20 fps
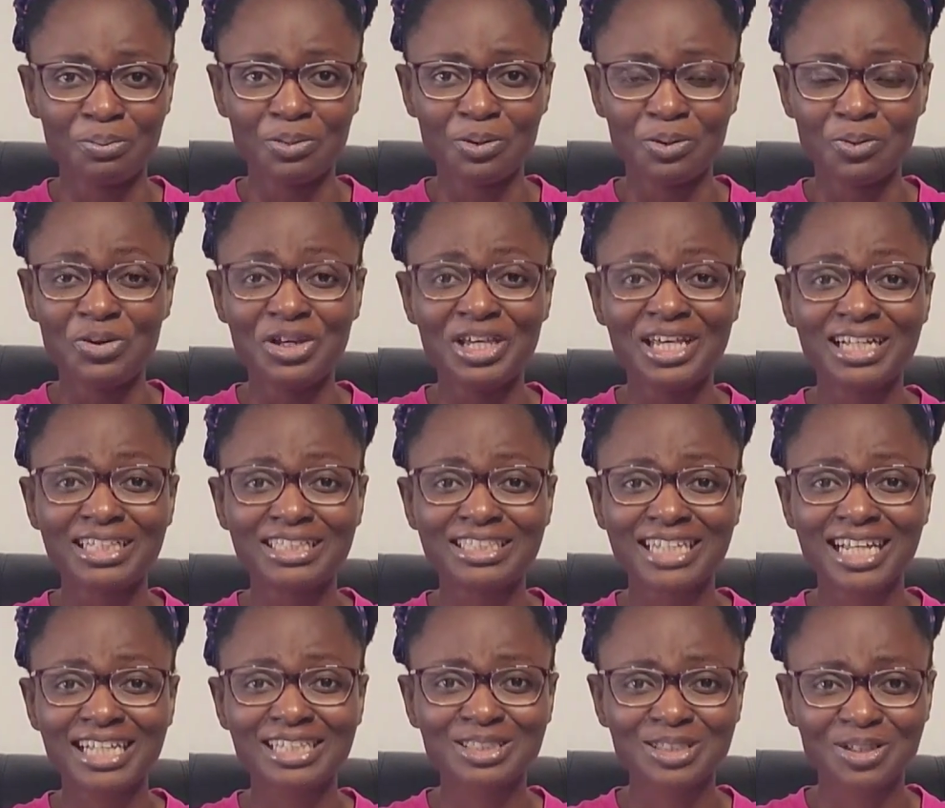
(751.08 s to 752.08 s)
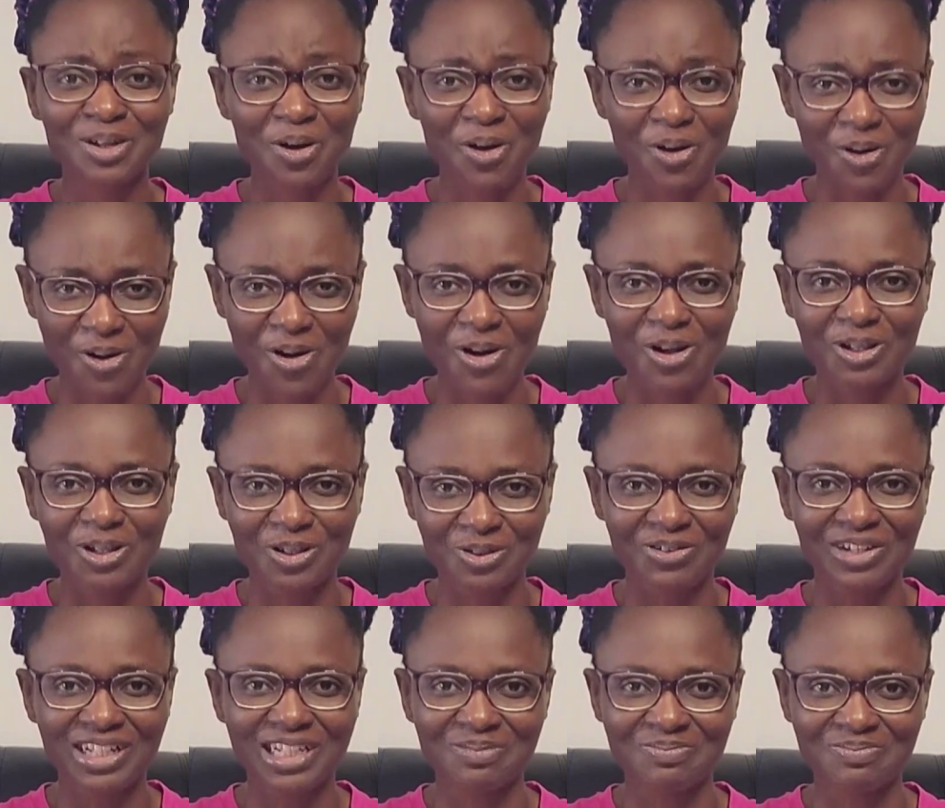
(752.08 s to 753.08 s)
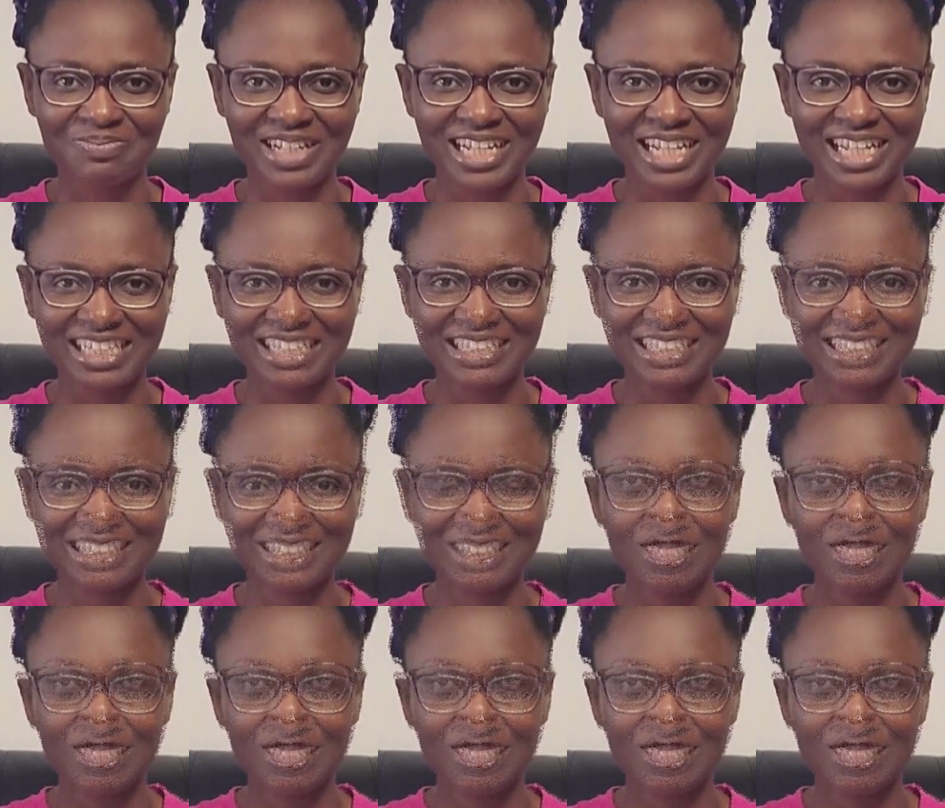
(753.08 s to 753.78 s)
we are just all over the place.